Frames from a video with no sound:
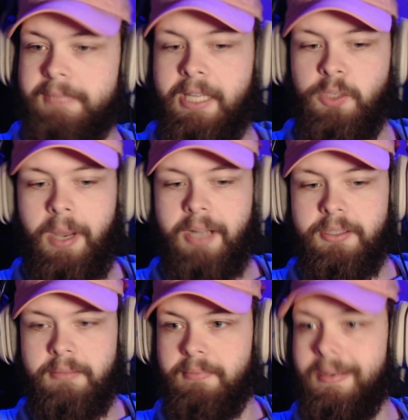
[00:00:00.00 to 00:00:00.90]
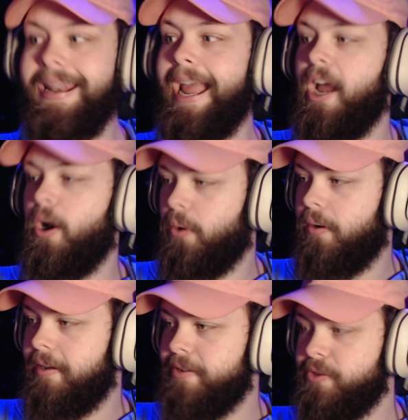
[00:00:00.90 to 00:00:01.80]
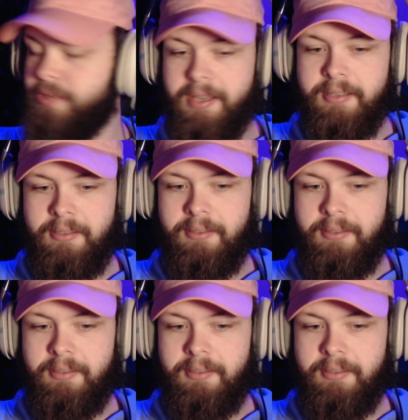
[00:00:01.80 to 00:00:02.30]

And let's watch. Now, as it says.